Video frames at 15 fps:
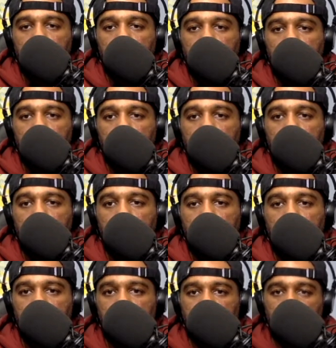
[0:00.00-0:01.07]

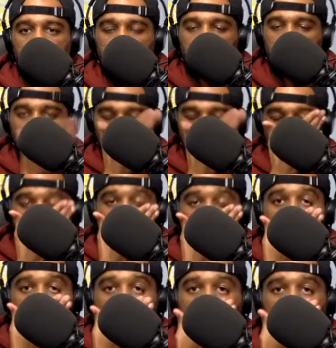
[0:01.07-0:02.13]

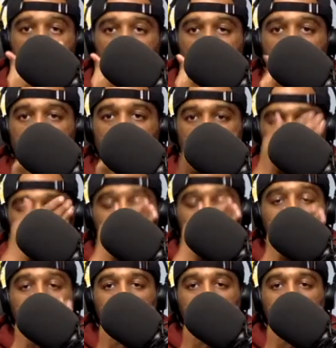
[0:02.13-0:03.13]
No words are spoken by the person on screen.